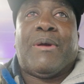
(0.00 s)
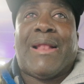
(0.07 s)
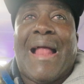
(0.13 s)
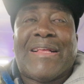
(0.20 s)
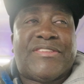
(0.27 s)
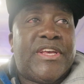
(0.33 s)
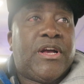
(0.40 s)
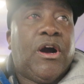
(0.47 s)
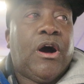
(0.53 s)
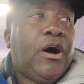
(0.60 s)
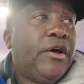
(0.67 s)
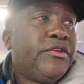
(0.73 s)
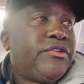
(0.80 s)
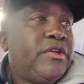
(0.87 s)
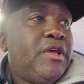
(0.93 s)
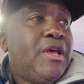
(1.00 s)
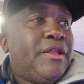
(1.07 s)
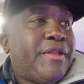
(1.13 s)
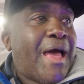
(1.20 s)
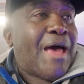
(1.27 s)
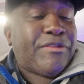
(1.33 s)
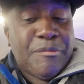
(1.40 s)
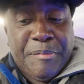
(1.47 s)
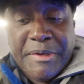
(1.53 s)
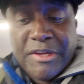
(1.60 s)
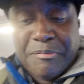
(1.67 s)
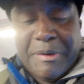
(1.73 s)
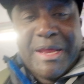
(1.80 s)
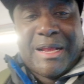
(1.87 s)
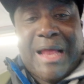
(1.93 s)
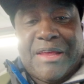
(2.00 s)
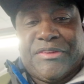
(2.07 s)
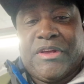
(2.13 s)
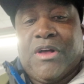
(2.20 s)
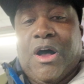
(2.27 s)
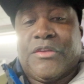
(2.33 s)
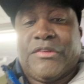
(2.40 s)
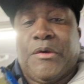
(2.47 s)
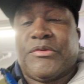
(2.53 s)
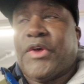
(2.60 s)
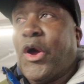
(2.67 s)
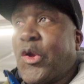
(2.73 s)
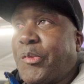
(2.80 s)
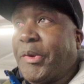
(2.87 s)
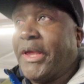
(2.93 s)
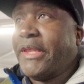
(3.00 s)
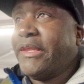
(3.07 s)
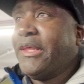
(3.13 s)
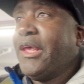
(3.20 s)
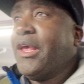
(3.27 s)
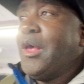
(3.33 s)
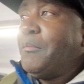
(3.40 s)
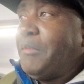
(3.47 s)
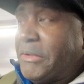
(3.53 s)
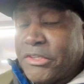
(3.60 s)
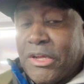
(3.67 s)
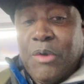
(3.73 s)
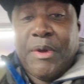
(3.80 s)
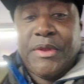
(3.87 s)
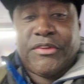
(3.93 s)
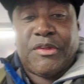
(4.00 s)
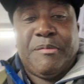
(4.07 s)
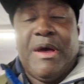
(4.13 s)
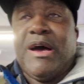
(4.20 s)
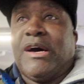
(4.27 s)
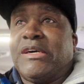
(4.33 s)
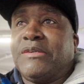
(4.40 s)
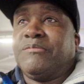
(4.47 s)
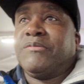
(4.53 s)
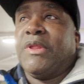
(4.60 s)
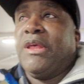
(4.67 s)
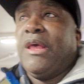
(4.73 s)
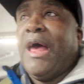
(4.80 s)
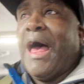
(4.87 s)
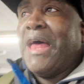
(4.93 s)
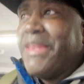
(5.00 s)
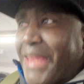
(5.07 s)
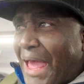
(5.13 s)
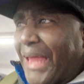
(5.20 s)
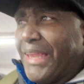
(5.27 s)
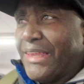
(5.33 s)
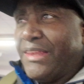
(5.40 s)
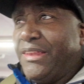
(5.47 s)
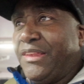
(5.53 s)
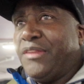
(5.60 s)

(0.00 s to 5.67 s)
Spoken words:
classic cars. There hasn't been as many classic cars as I was hoping, but you know what, it doesn't matter. And then,